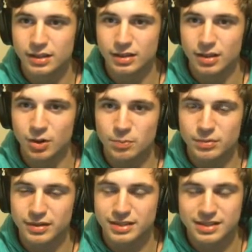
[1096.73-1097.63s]
Nope.
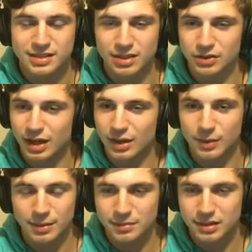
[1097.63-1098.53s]
This is still not
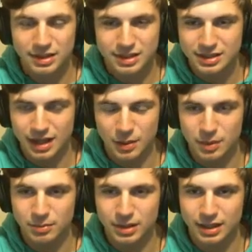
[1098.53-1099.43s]
what I'm, this is not
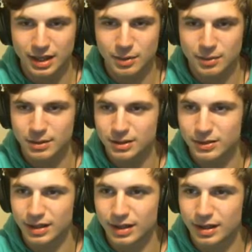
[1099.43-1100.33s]
what I'm looking at. What am I
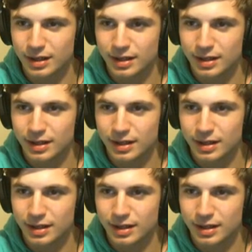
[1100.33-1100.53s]
doing here?